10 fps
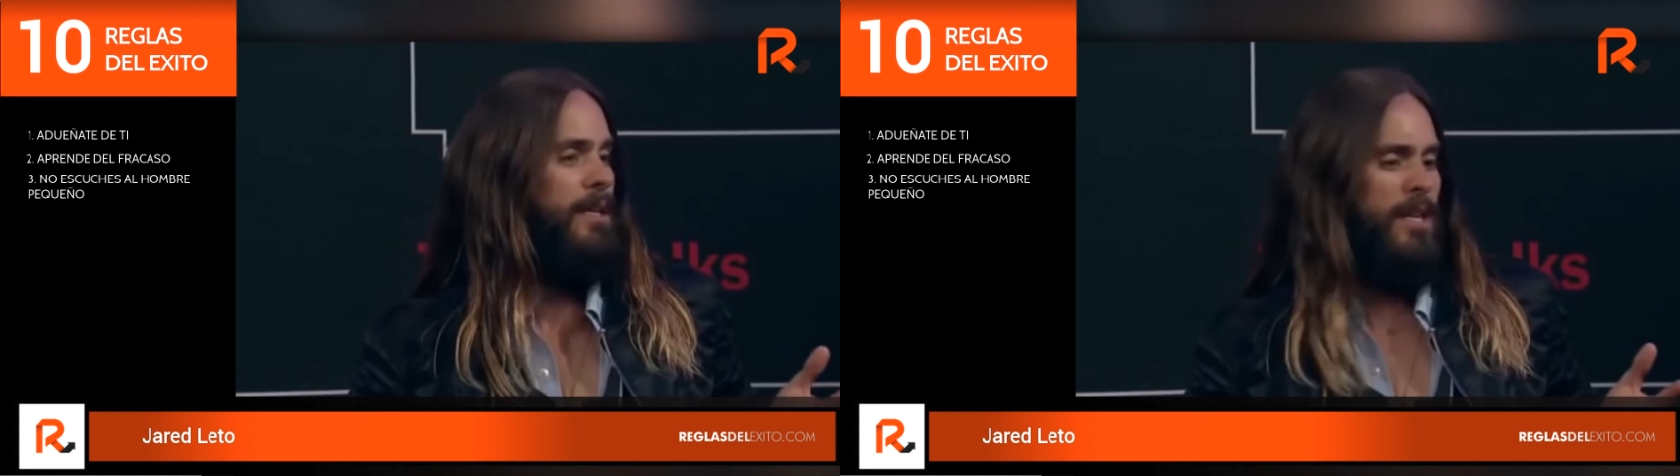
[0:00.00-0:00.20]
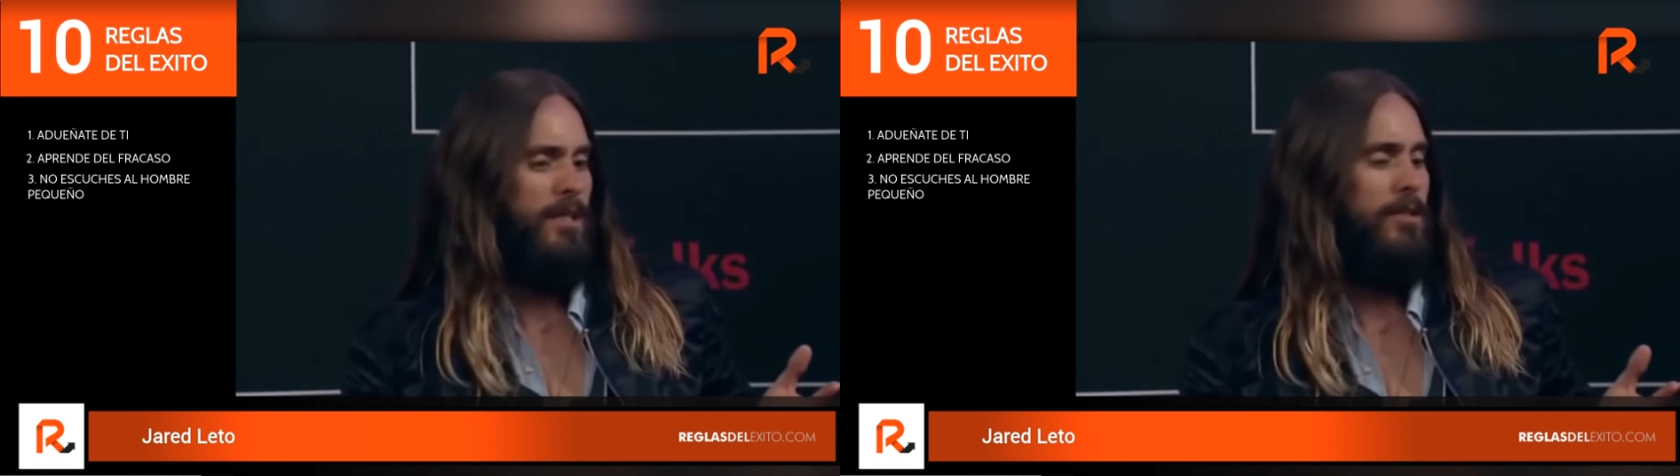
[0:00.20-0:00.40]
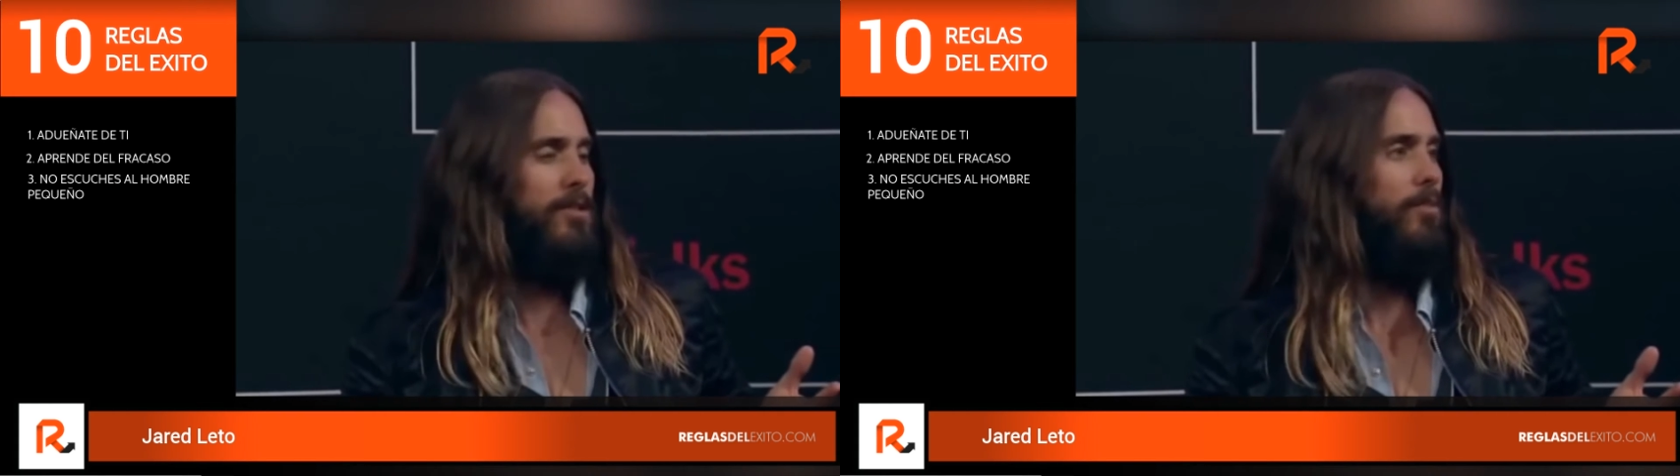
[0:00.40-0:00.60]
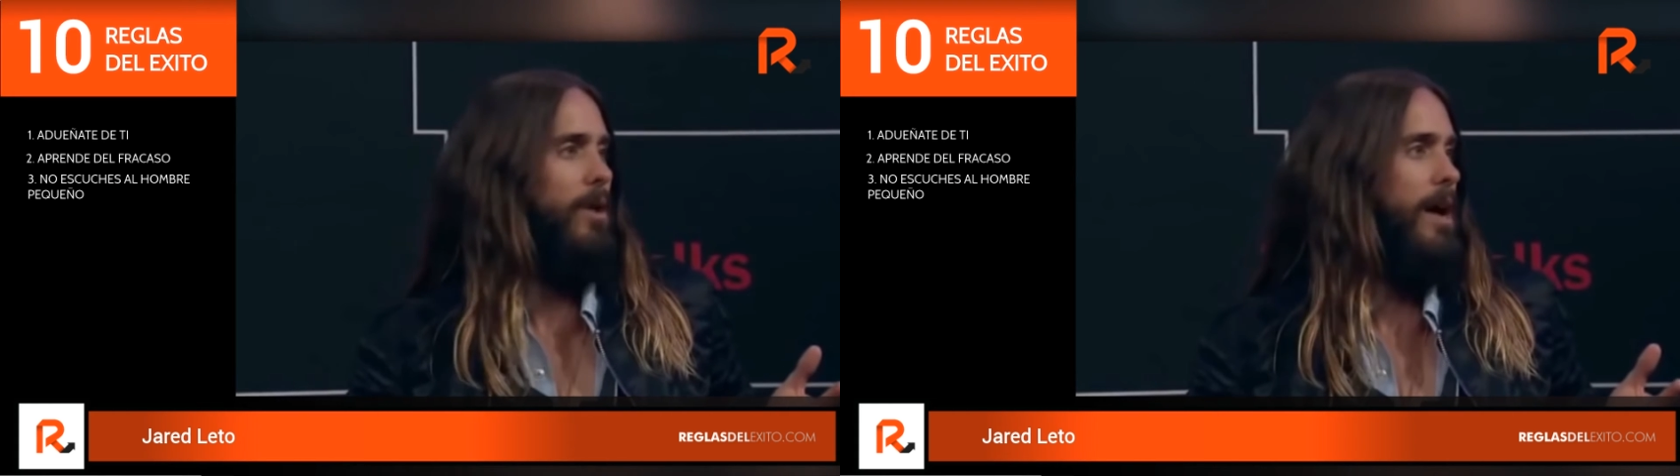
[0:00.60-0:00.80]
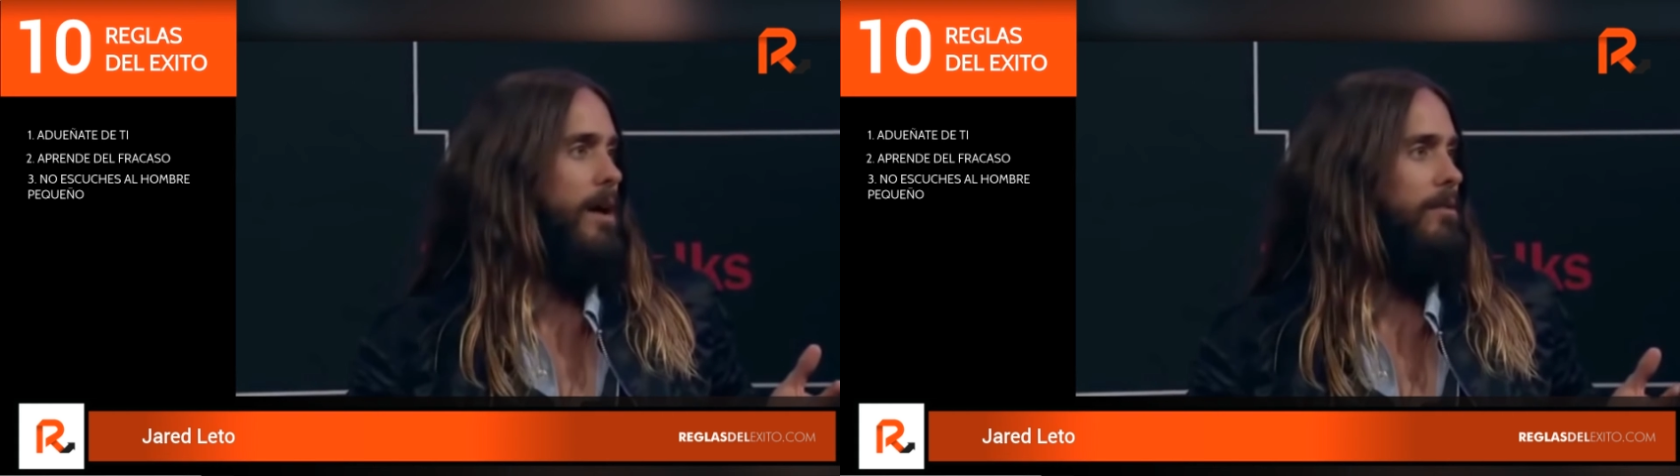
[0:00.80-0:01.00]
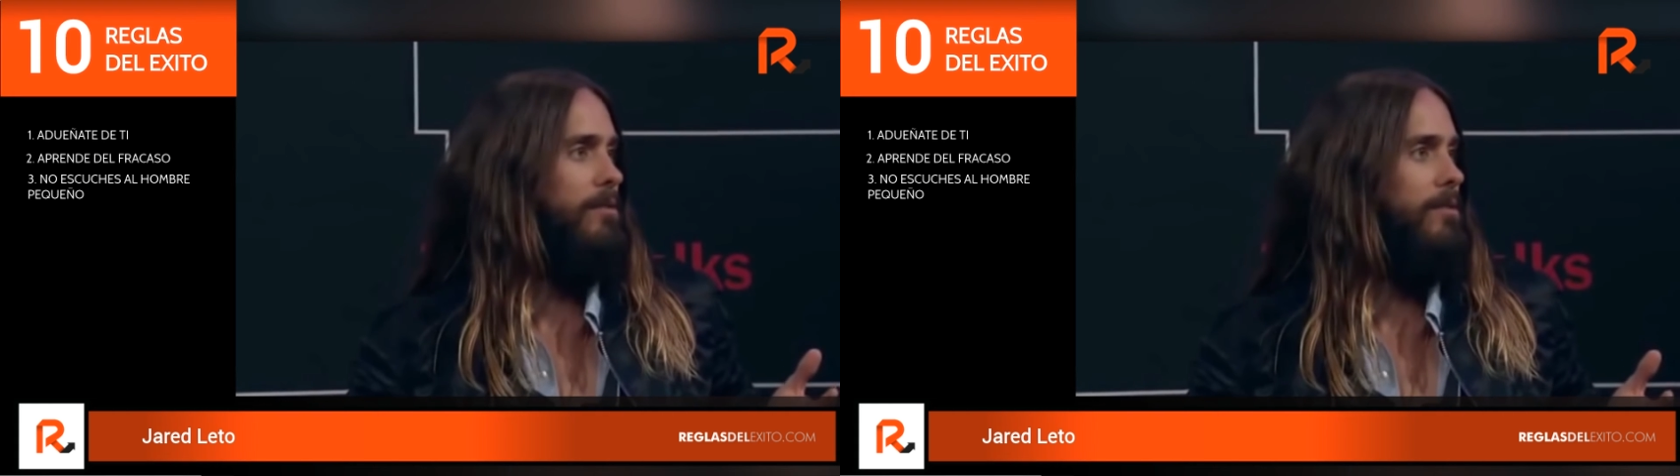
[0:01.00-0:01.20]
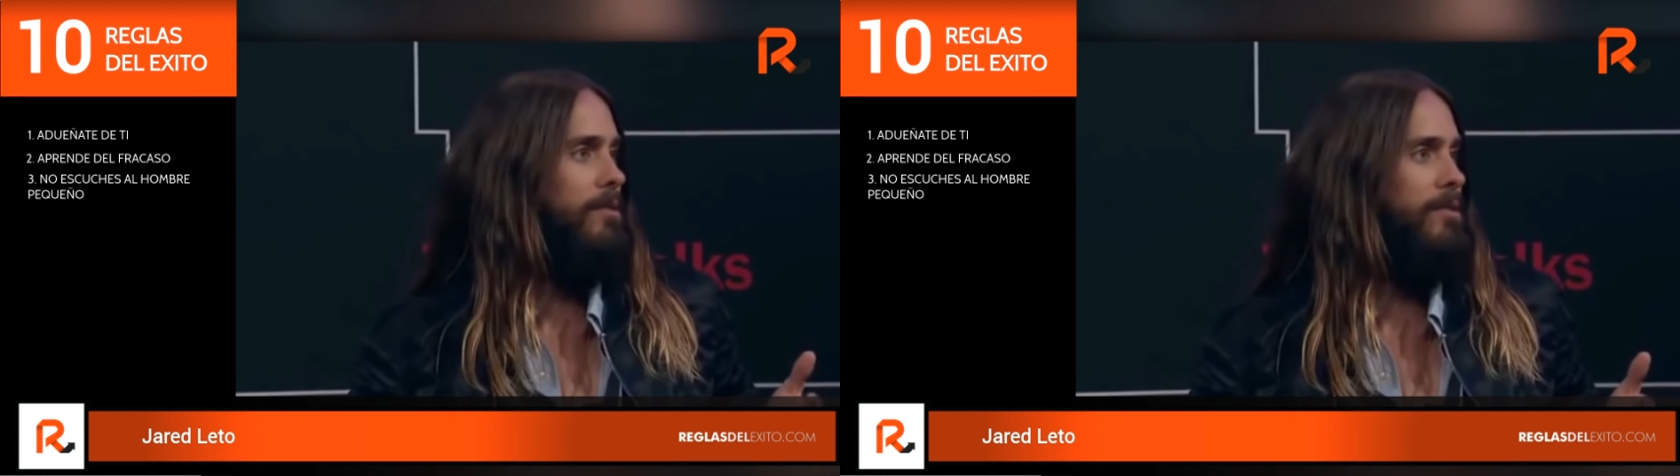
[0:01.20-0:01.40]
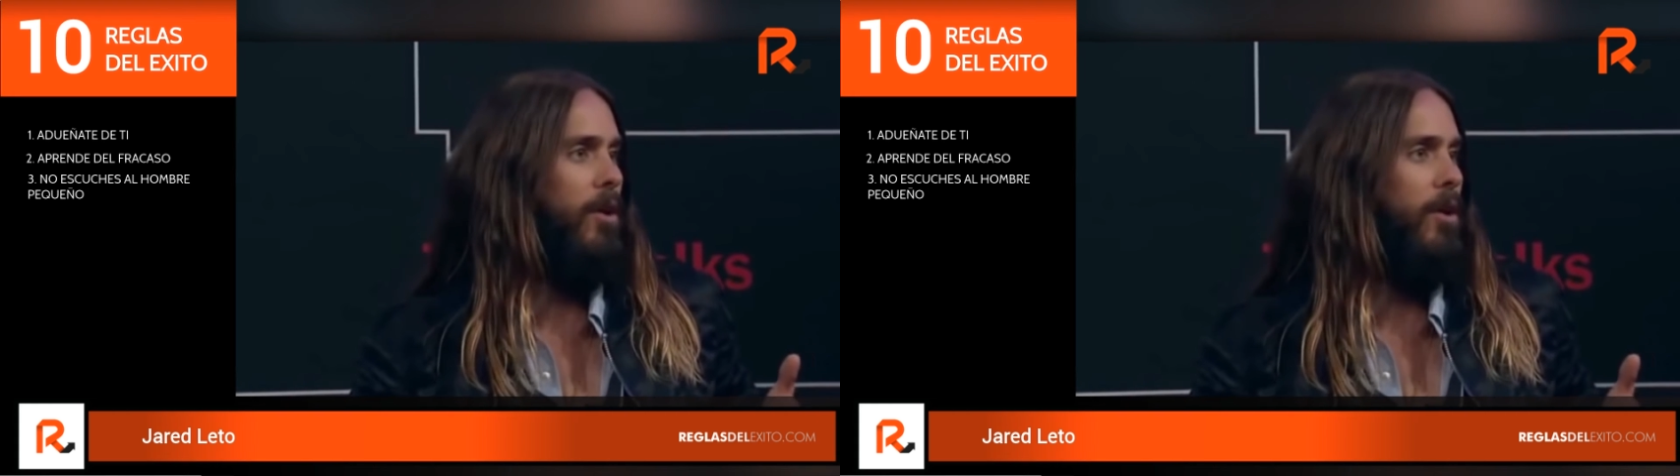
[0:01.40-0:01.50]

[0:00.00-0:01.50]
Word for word: kicked us around,